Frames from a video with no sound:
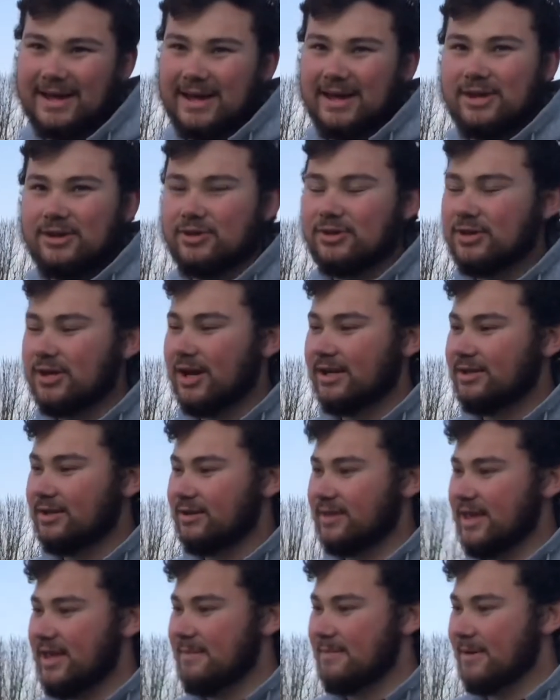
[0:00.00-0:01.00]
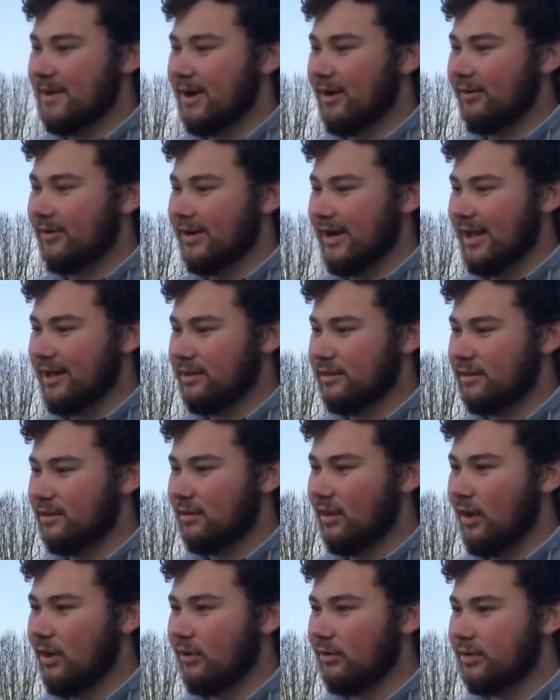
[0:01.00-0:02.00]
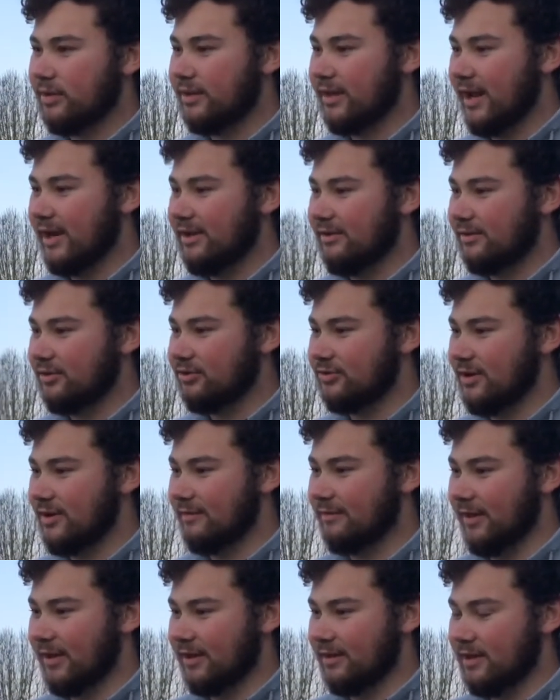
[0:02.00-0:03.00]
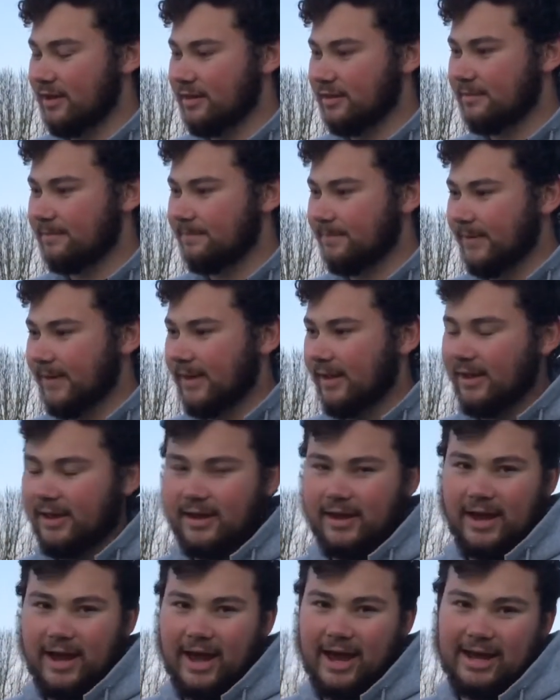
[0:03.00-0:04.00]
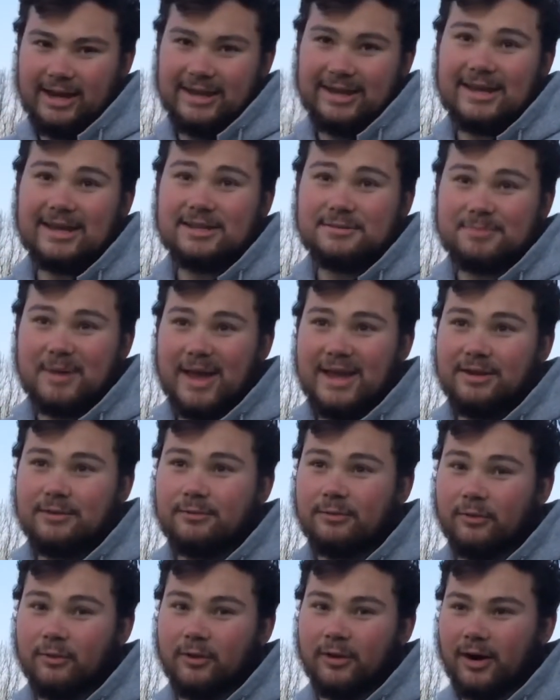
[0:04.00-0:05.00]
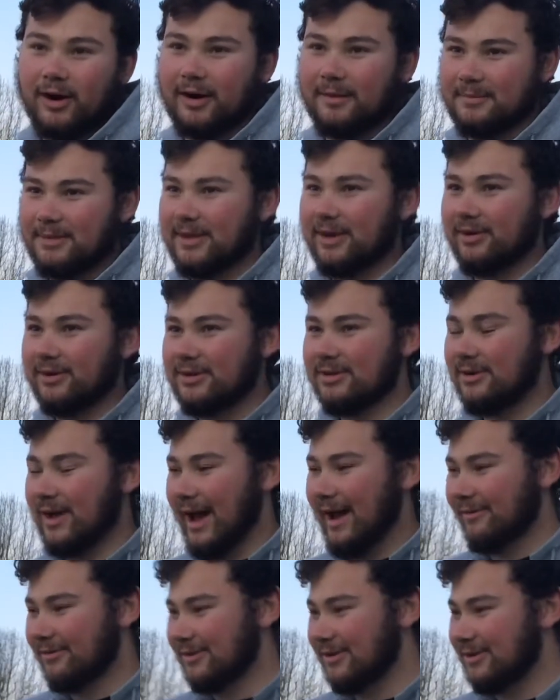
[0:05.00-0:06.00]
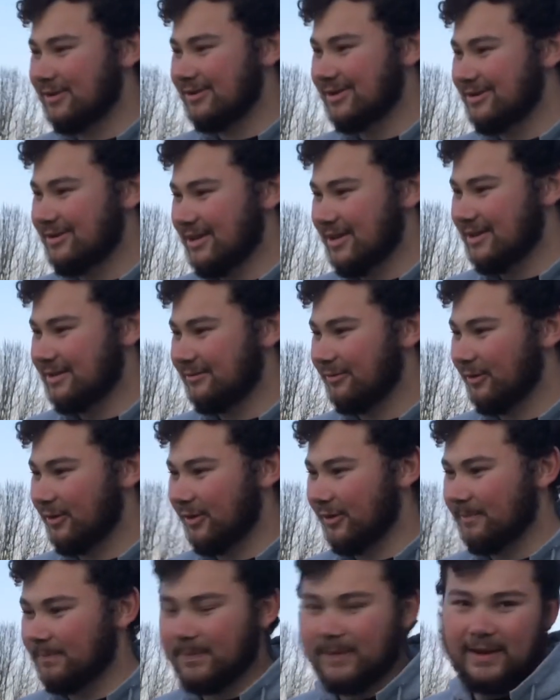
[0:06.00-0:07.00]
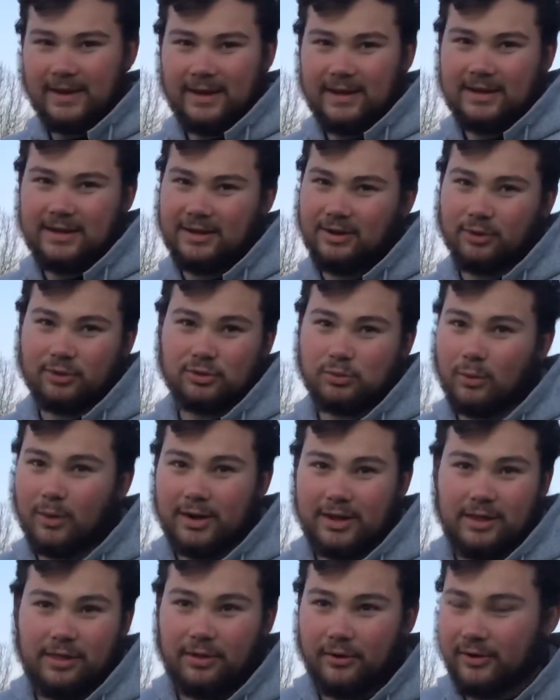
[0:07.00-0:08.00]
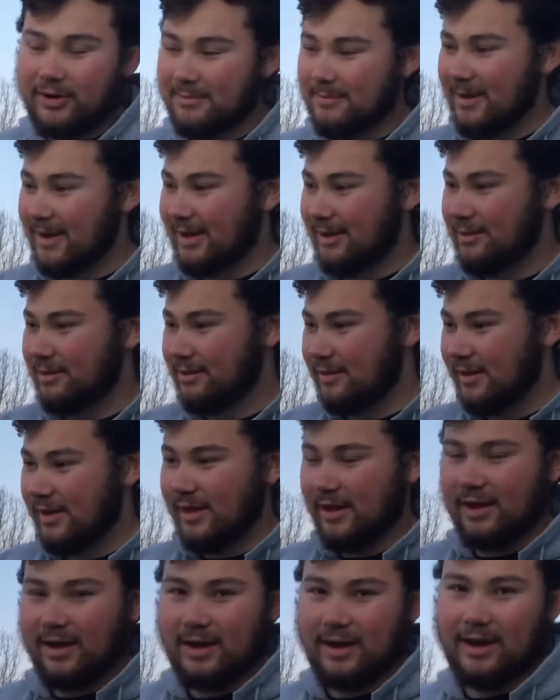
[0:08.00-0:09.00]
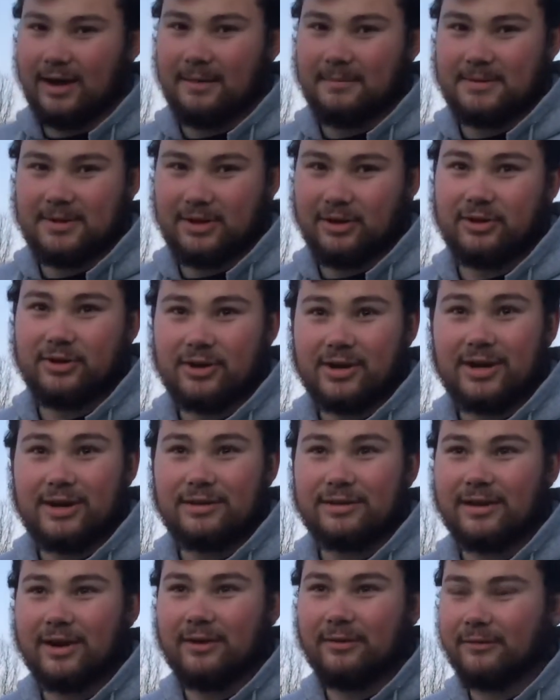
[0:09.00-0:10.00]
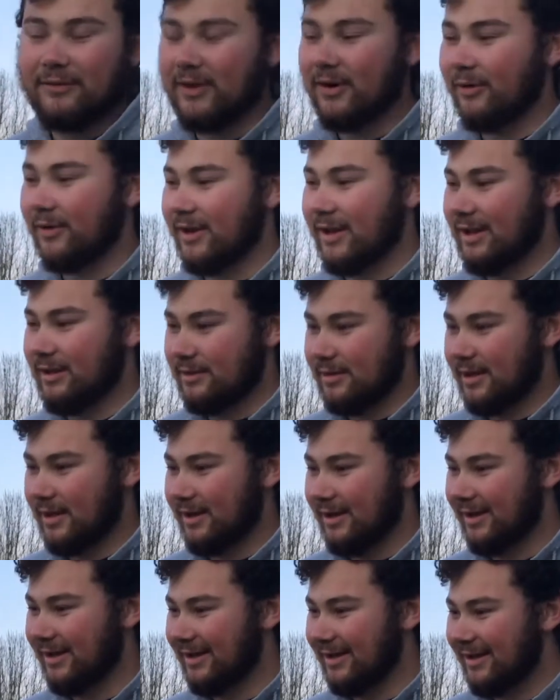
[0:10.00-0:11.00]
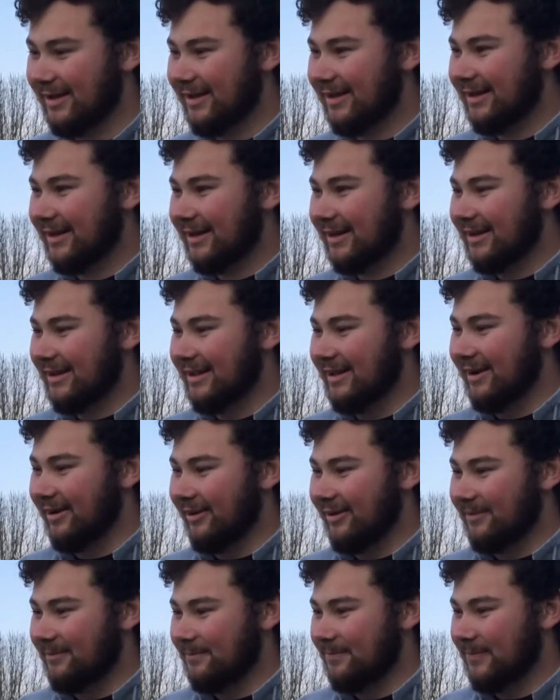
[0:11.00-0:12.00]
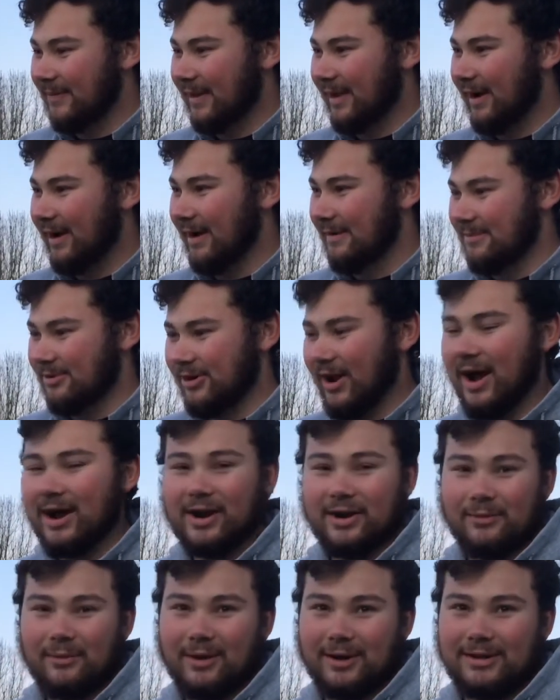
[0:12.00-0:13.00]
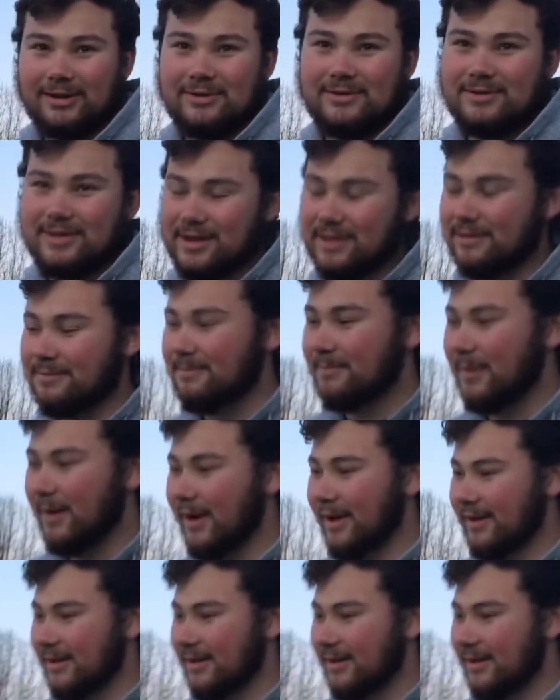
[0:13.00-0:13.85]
usually I just keep it going, that slow, steady retrieve like this. And it gets painful. After you do this for 20, 30 minutes, you're gonna start feeling it. It's gonna you're not gonna want to do this, but